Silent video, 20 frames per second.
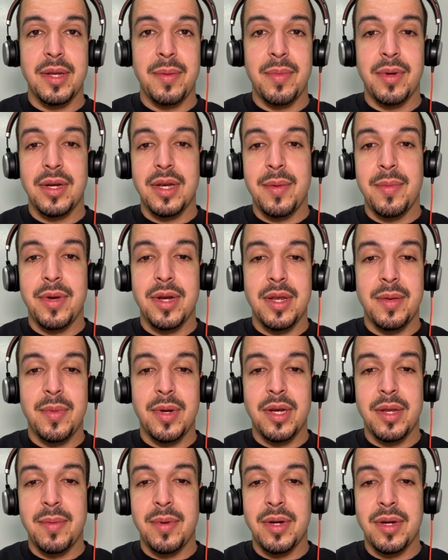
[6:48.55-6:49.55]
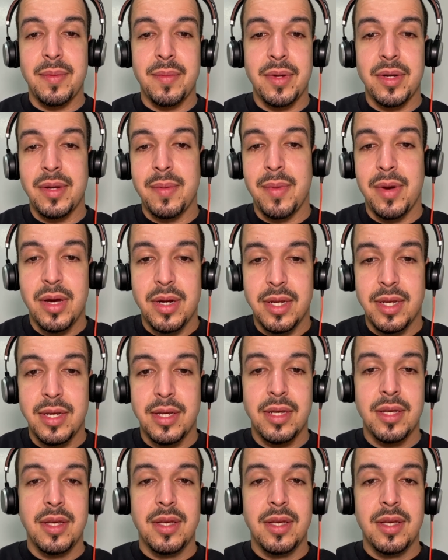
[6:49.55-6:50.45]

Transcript: money, money, money, money, money, money,